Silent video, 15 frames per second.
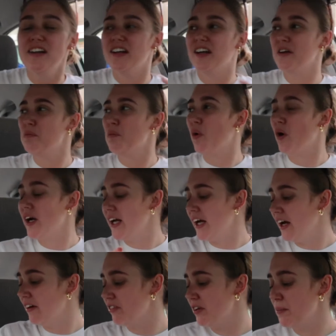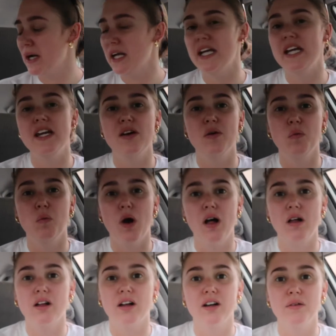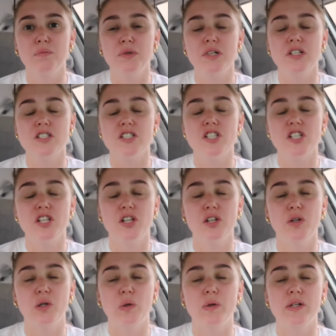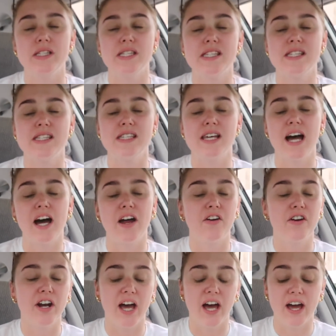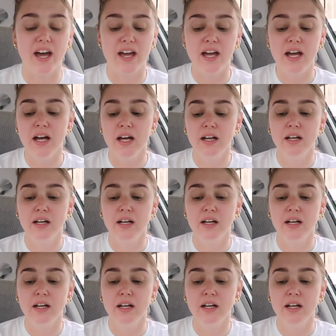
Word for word: Good morning, everybody. Welcome to Saturday.